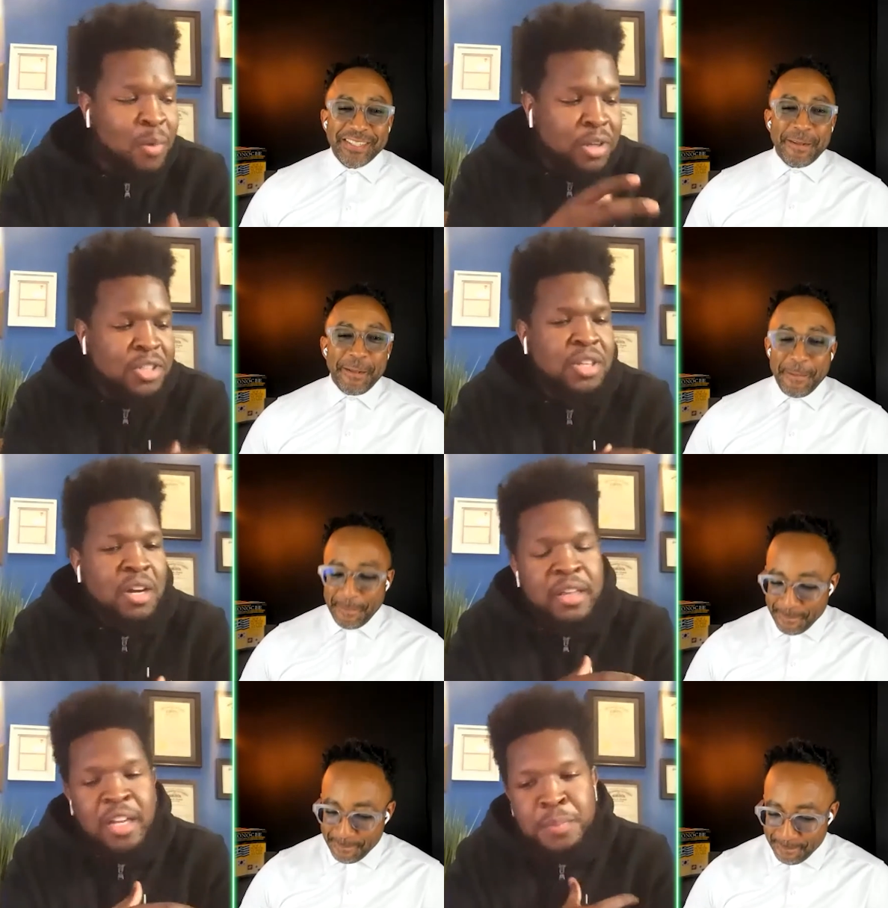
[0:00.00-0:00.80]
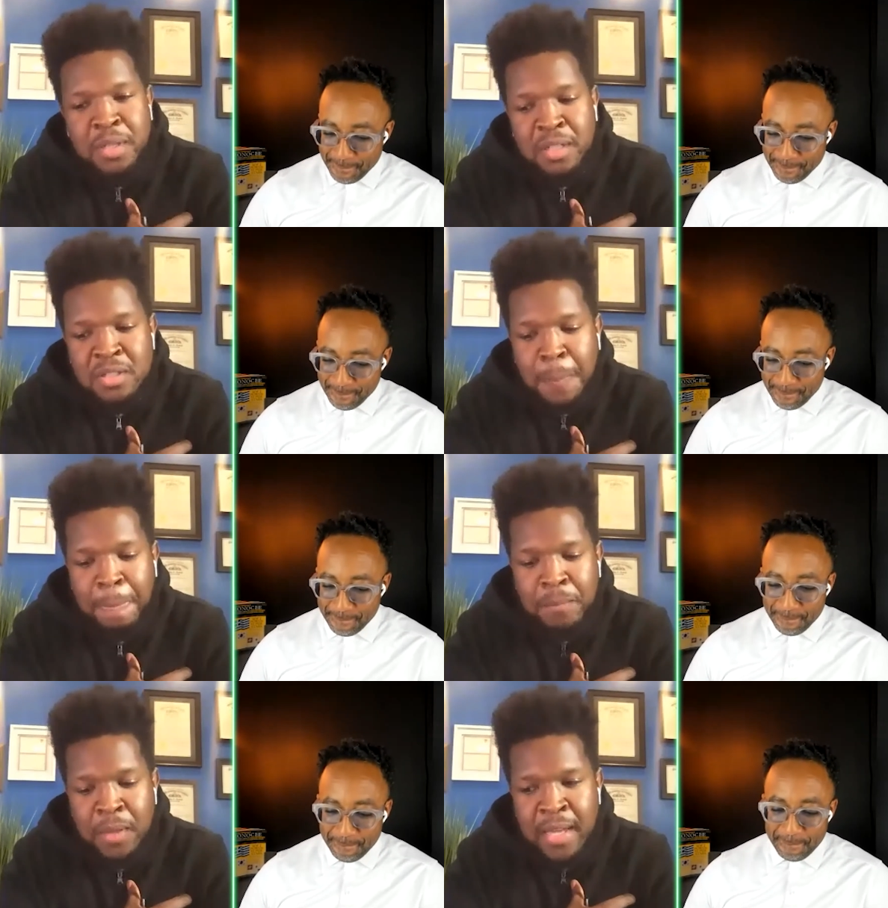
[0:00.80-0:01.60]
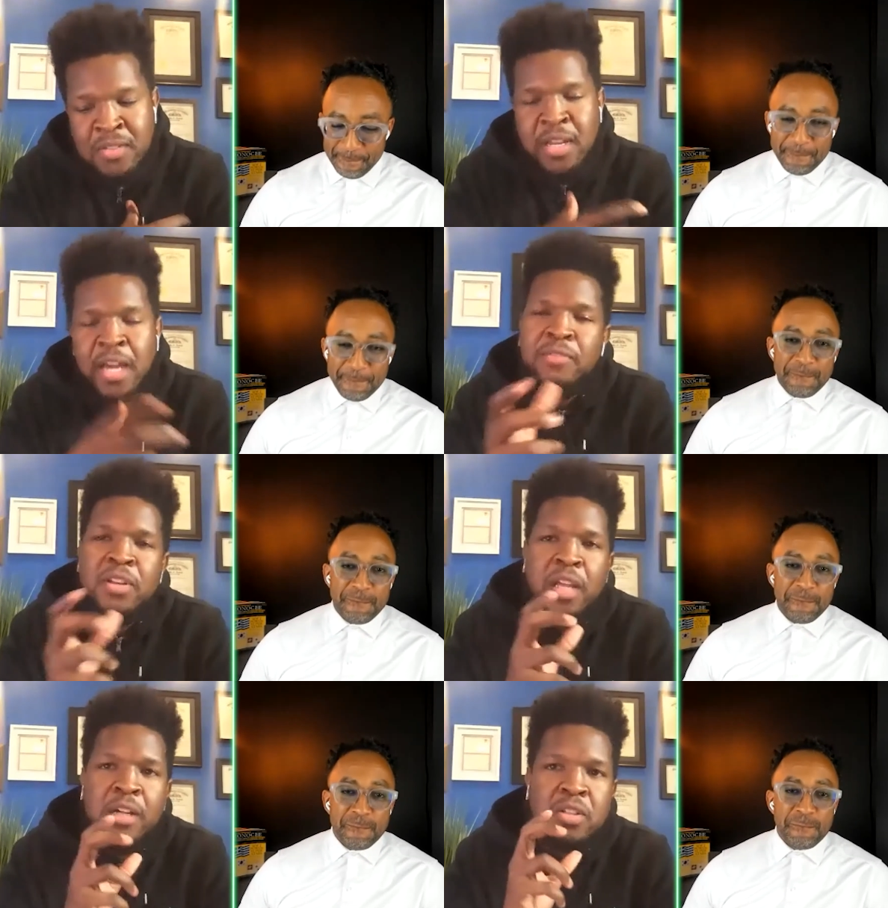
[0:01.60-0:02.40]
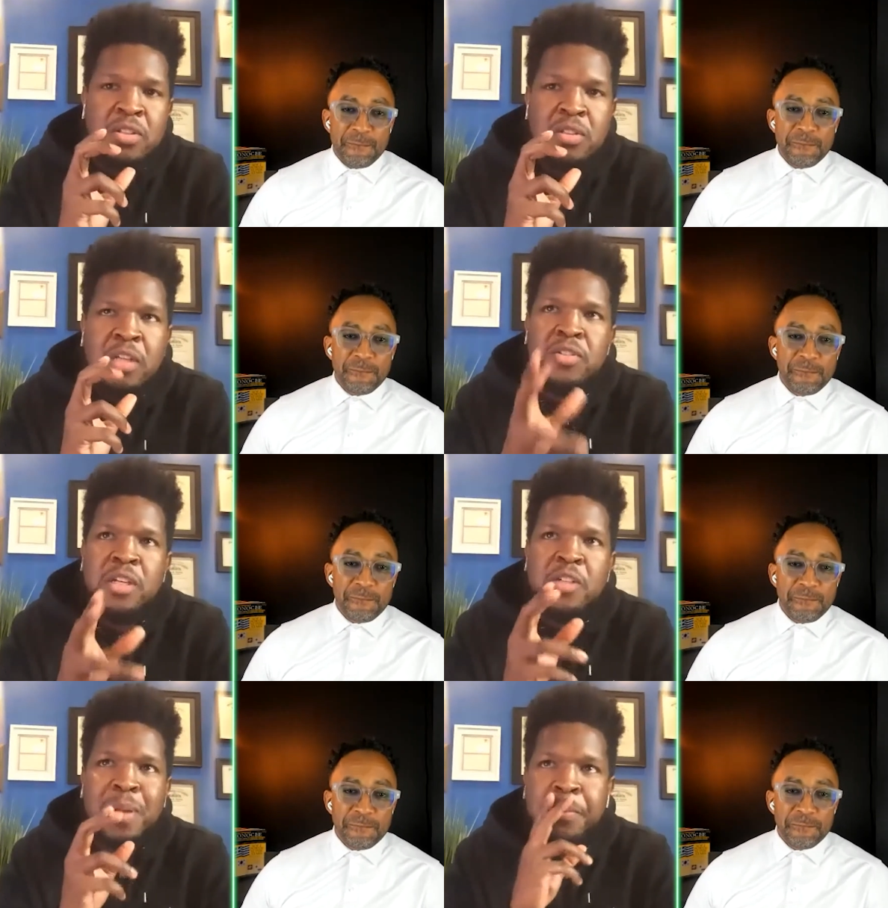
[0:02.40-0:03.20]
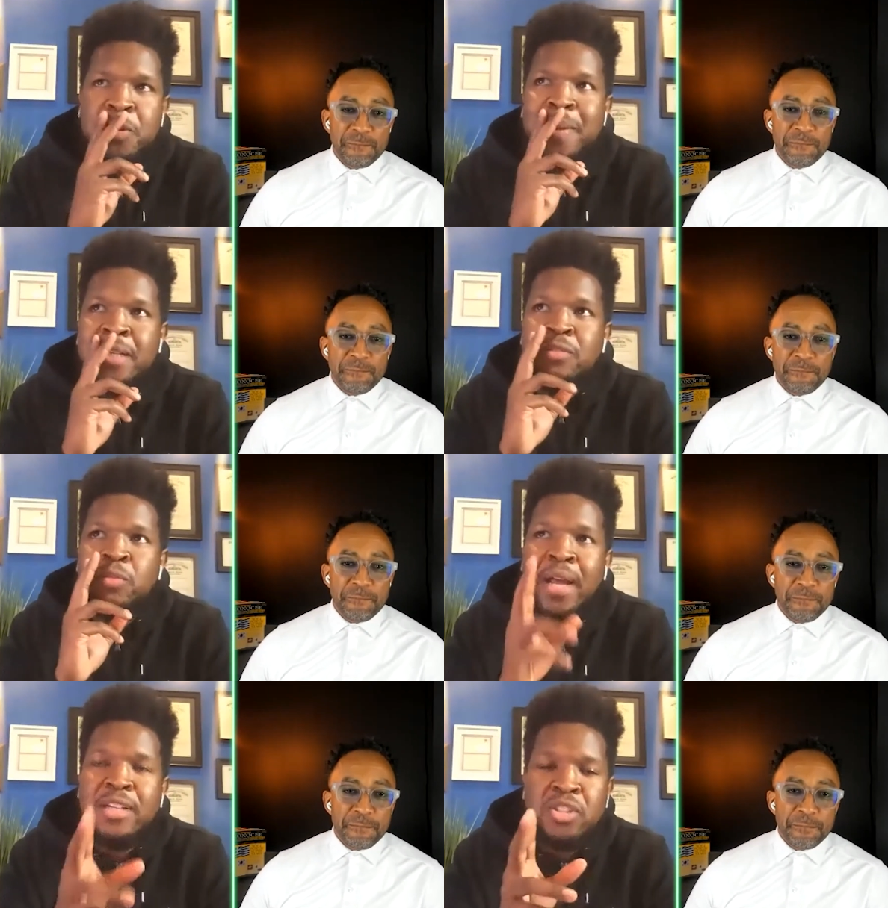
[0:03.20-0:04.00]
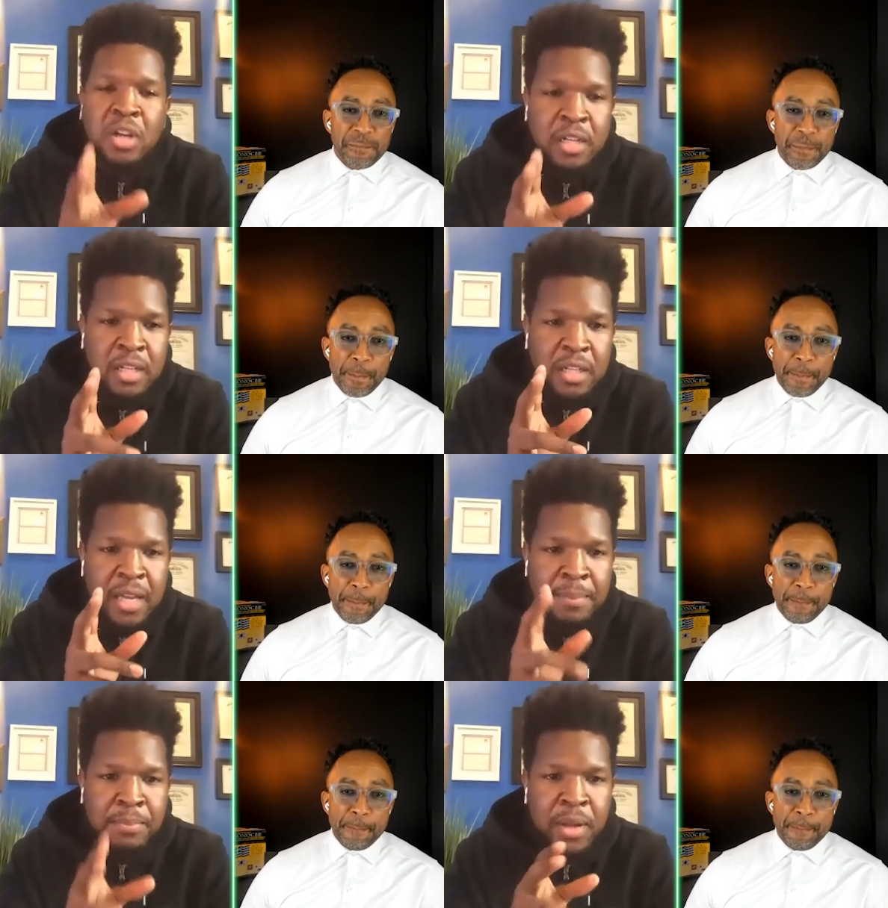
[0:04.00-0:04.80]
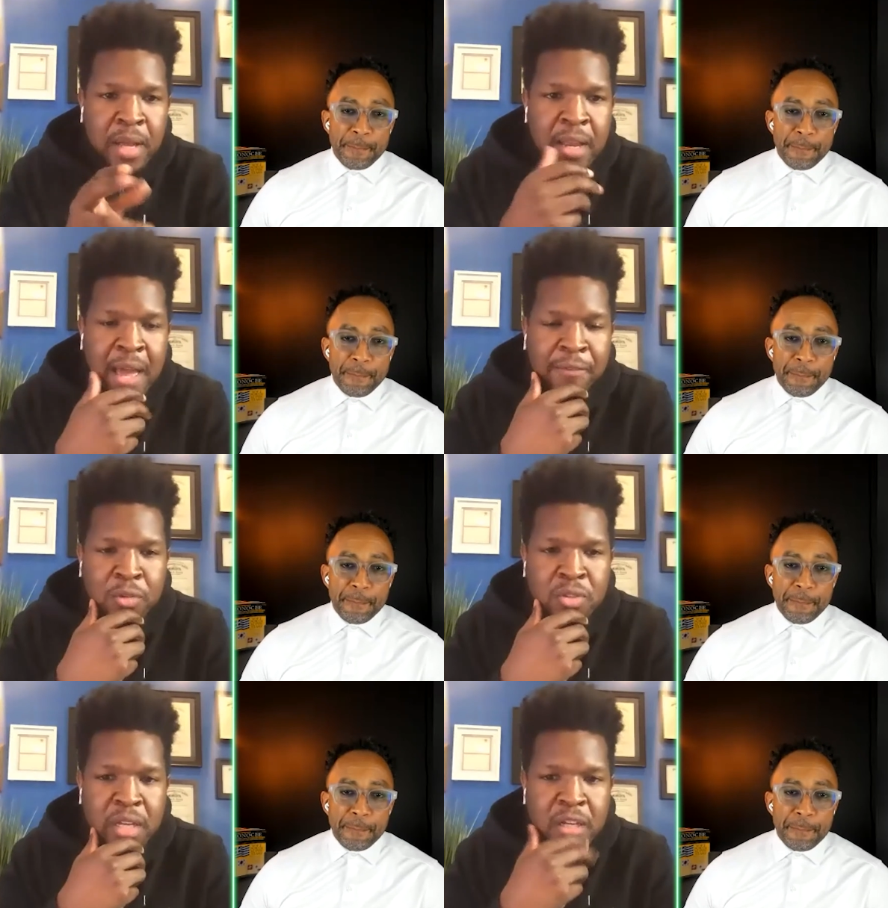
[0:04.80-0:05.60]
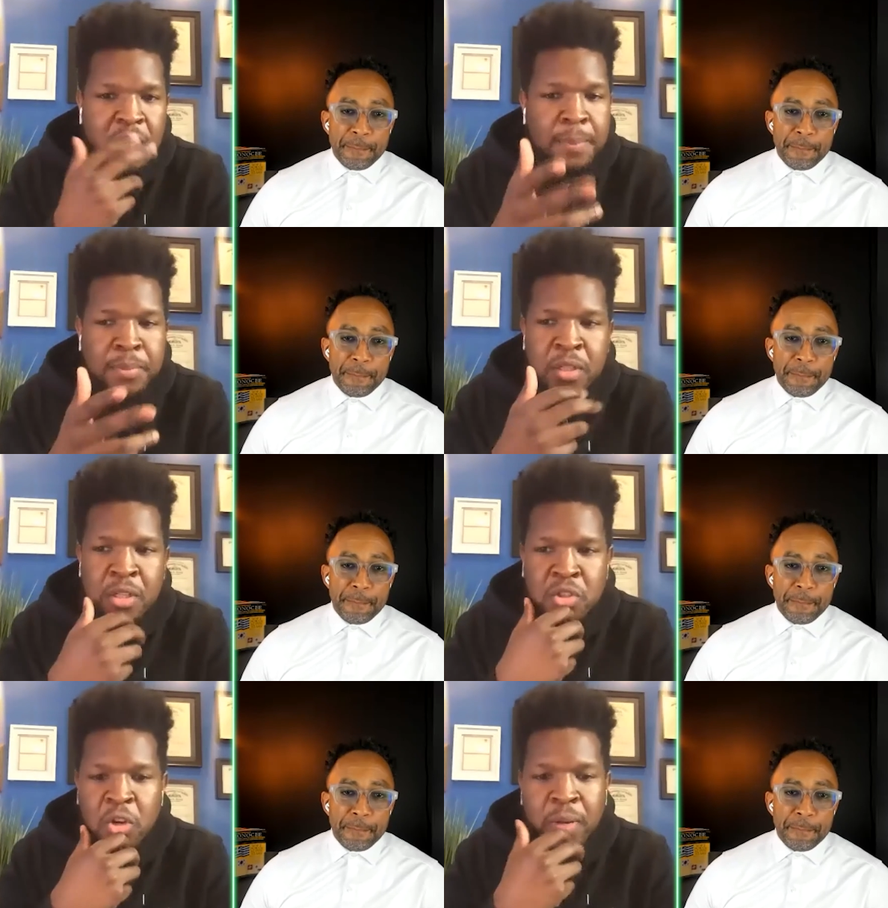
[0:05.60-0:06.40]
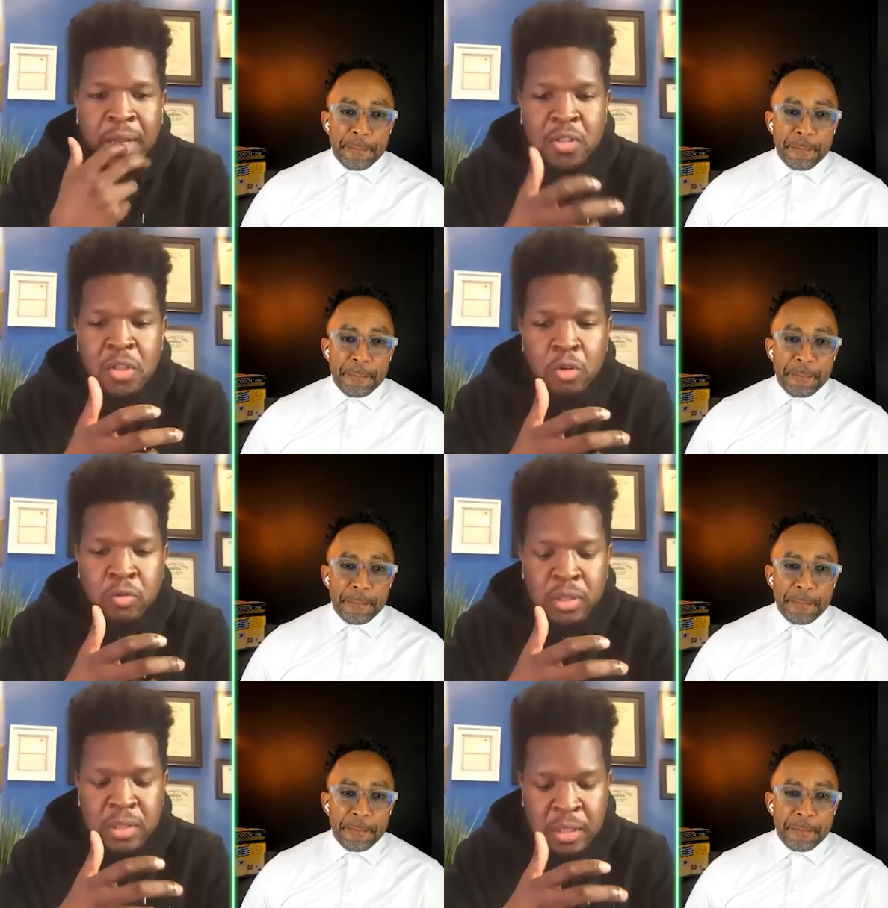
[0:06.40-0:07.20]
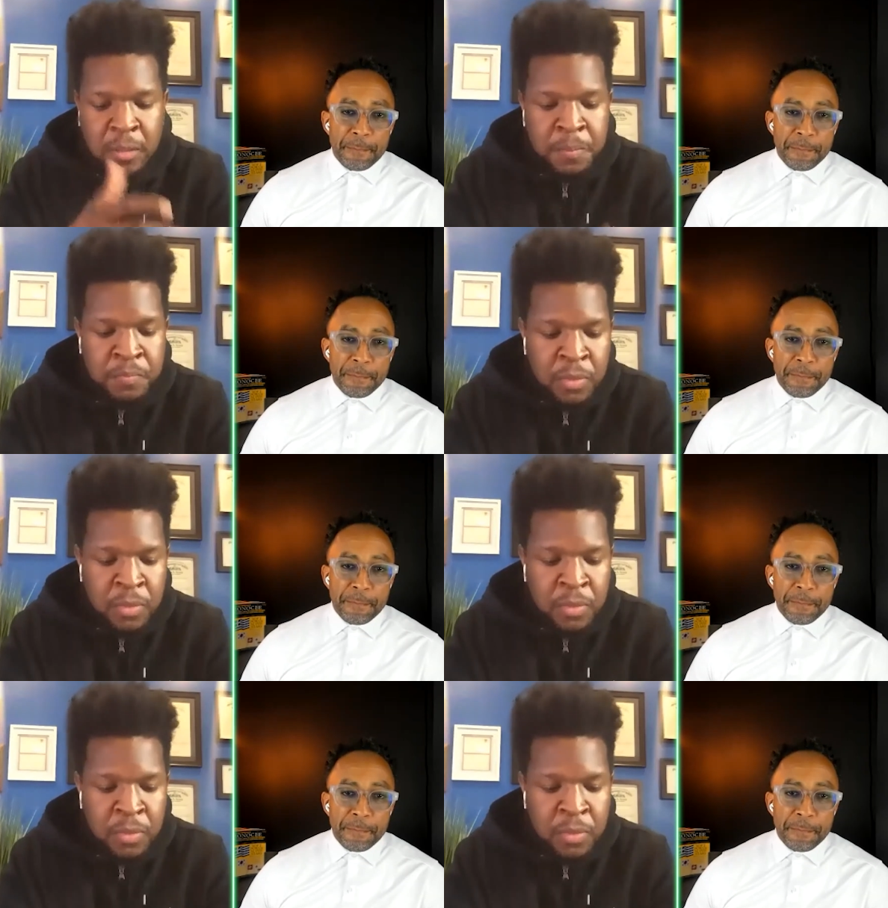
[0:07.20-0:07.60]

Speaker 1: want to start here because it's kind of in there. Here's, here's my perspective. When I started at, at Afrotech here a couple of years ago, when I took over the seat,